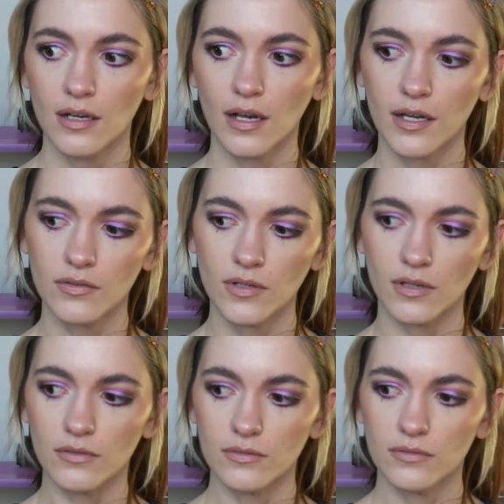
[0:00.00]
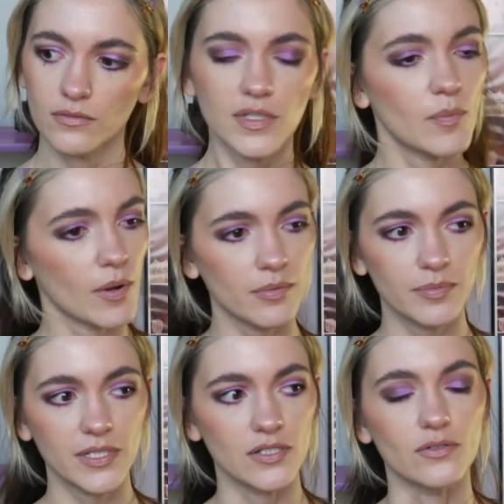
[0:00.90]
I don't know. They
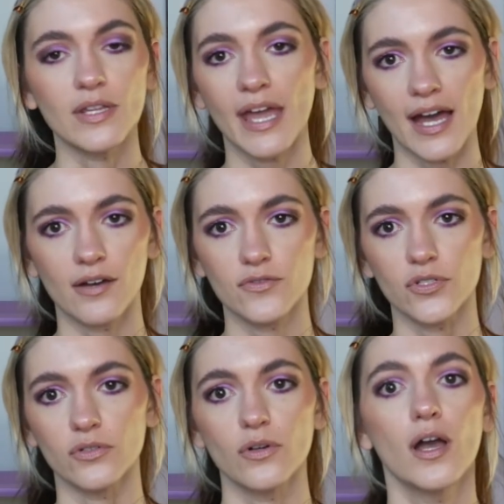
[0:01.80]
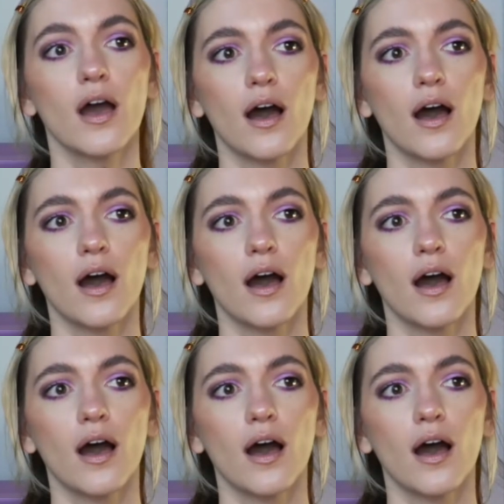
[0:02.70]
probably do. They have to.